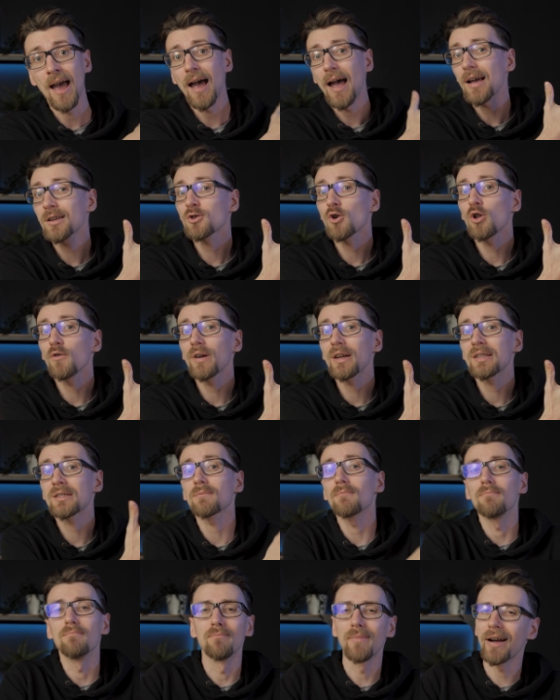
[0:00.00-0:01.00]
As always,
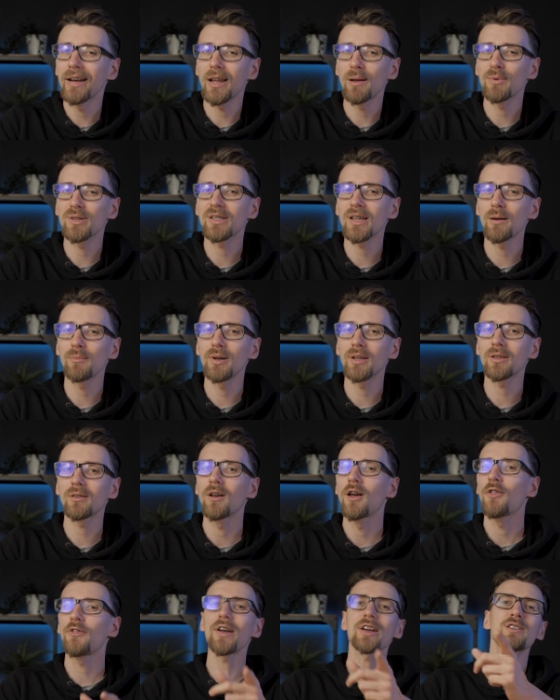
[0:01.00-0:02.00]
my name is Emmett,
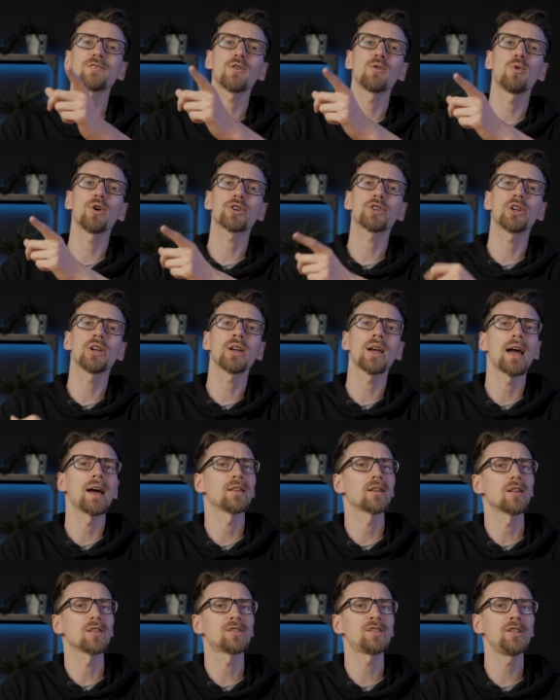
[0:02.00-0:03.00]
thanks for watching,
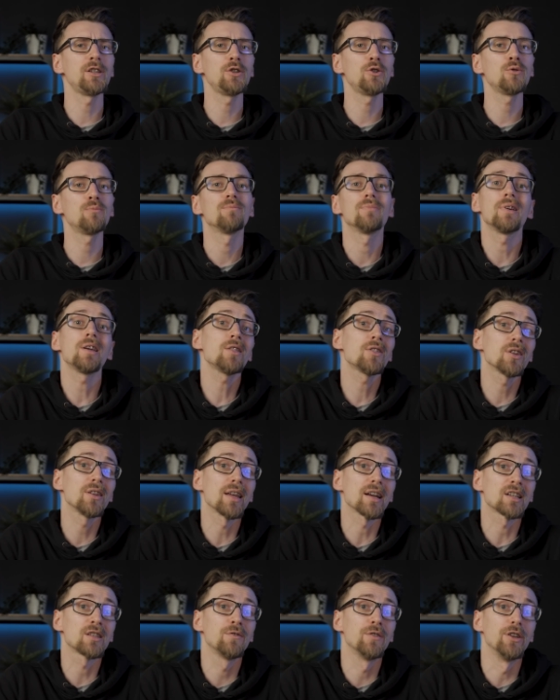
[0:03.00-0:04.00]
and I'll see you in the
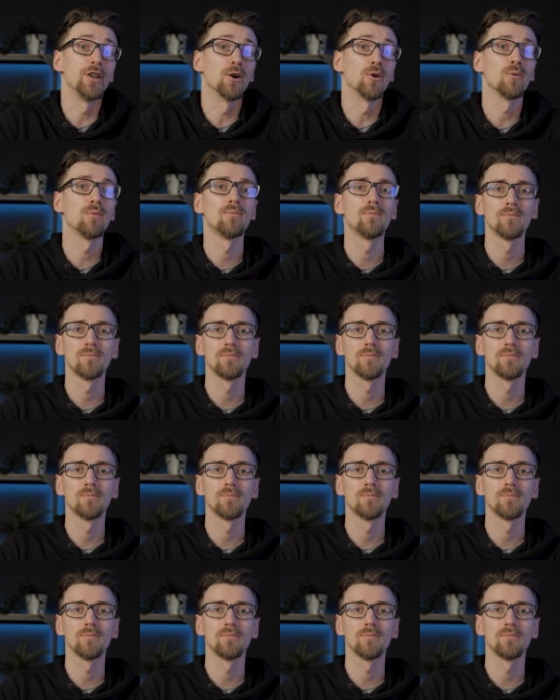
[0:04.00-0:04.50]
next video.